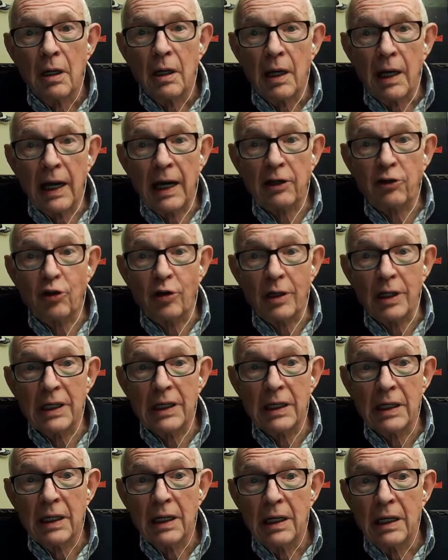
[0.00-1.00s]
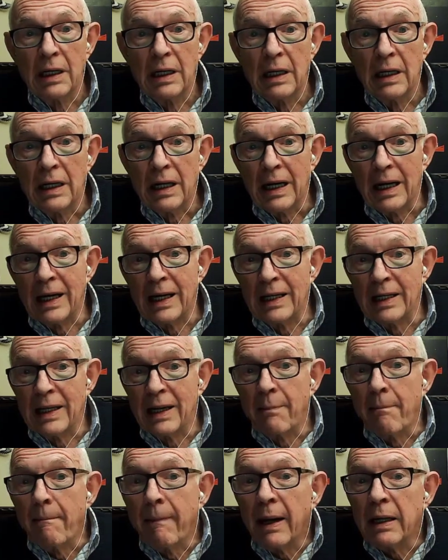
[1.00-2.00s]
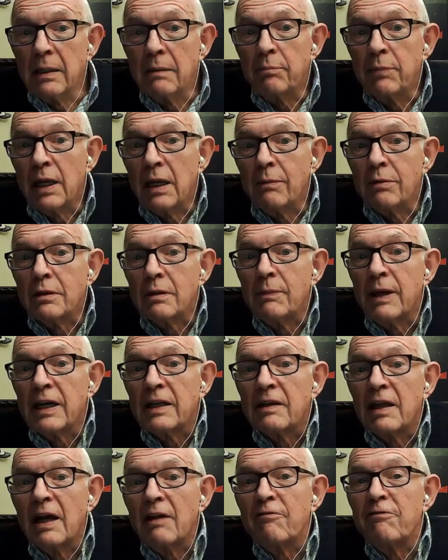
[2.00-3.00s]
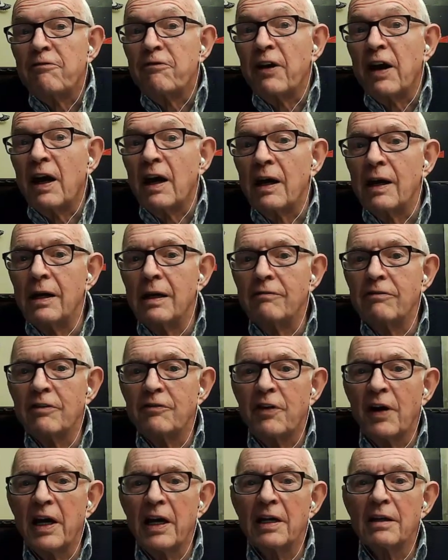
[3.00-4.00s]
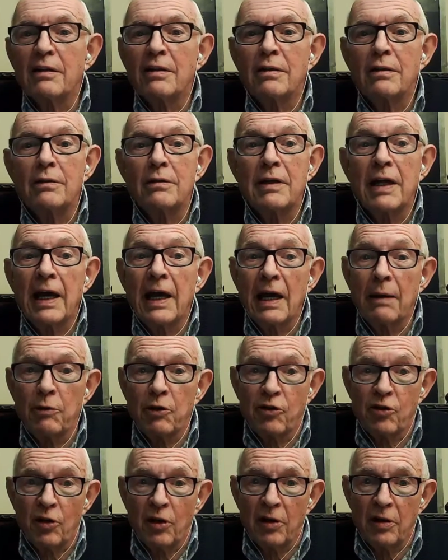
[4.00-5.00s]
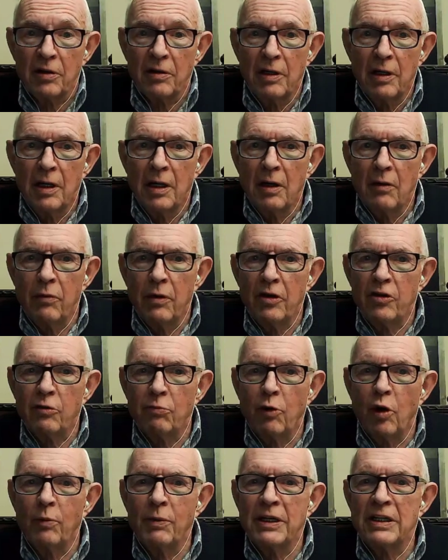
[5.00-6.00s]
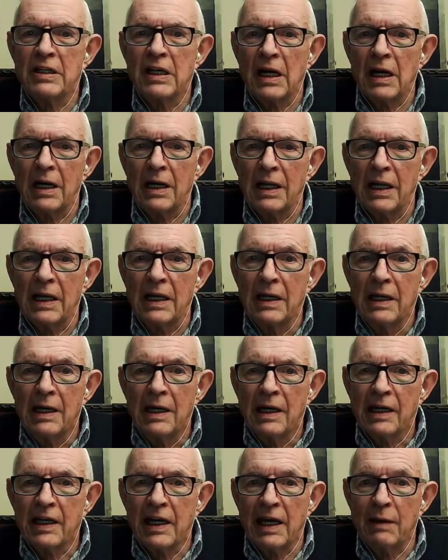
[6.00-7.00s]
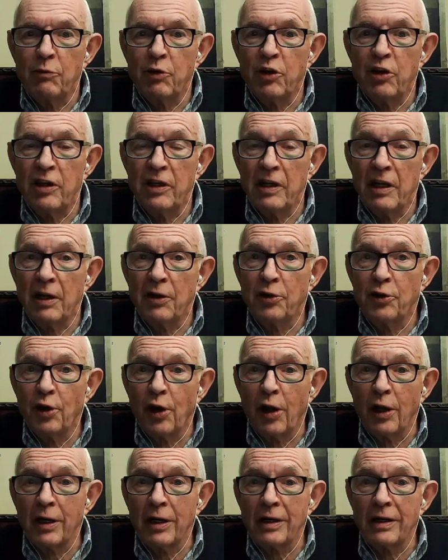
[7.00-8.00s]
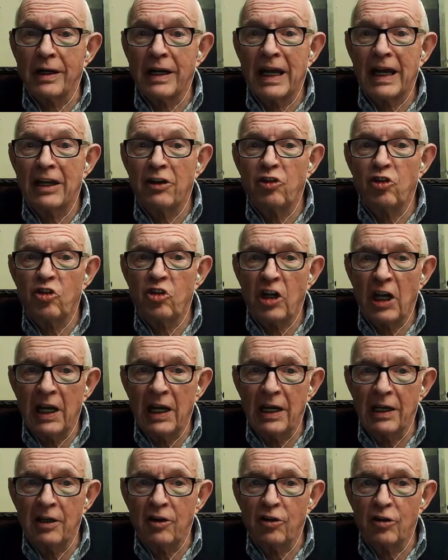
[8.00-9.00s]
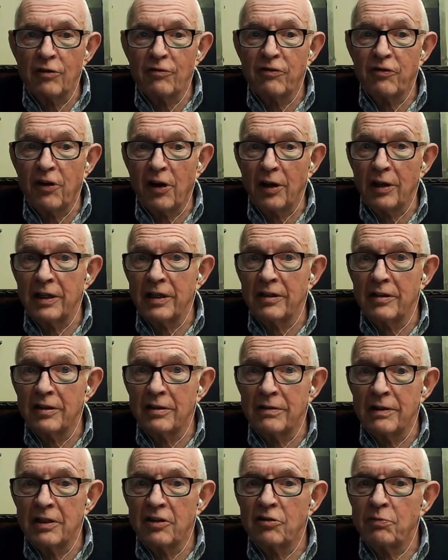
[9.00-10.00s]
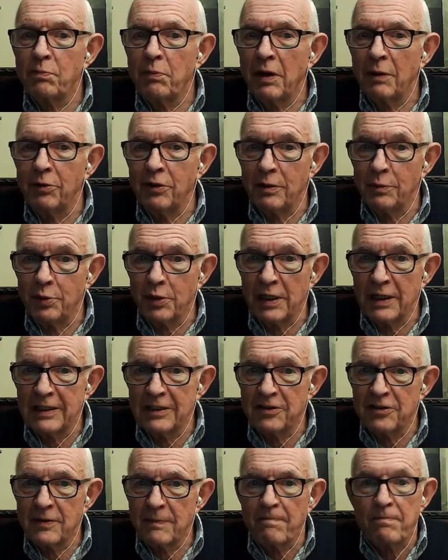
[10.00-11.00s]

Actually, I might be able to make that 5 if I include Amazon, which momentarily came within $1 and change of falling to its bubble price.